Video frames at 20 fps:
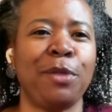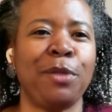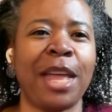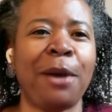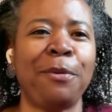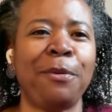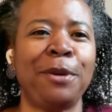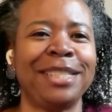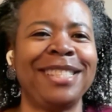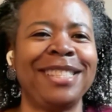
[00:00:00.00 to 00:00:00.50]
That
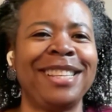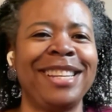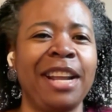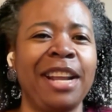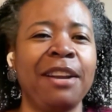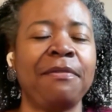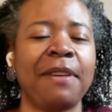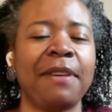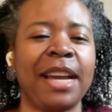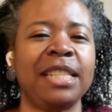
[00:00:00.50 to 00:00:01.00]
was the
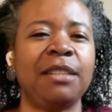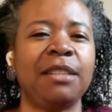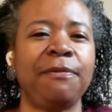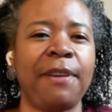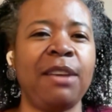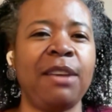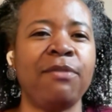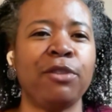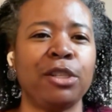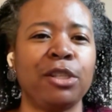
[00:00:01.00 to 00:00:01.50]
Ninevites'
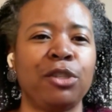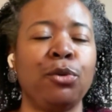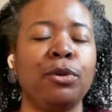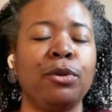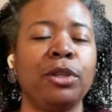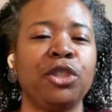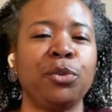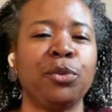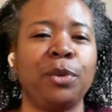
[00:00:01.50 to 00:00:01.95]
favorite torture,